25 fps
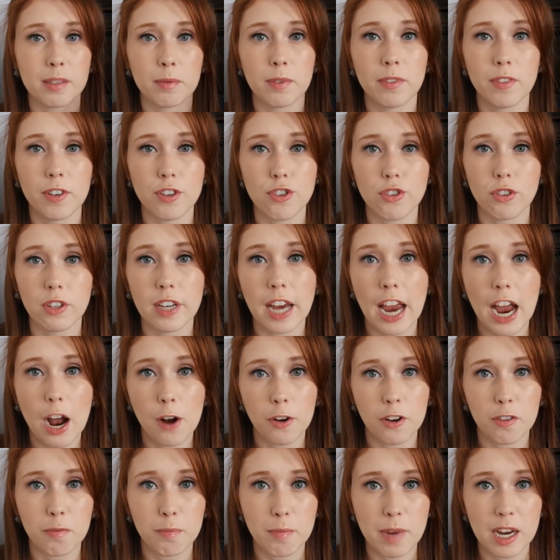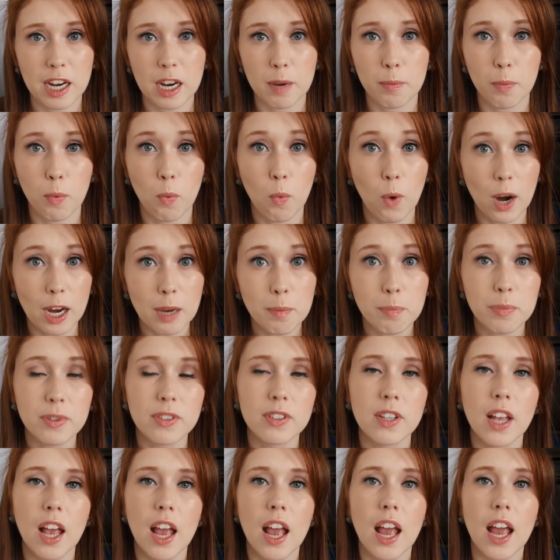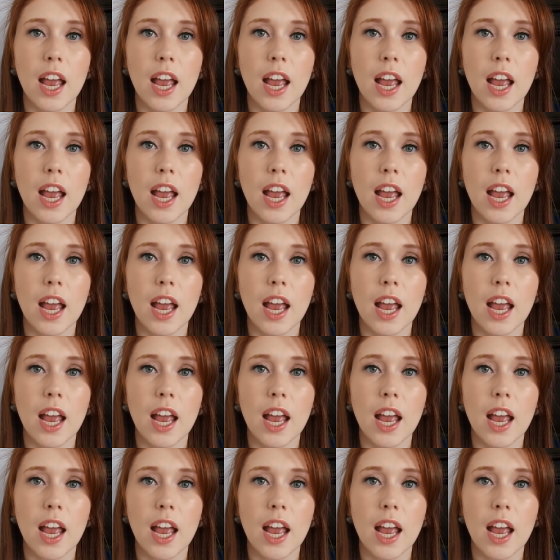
I'm officially out of makeup wipes.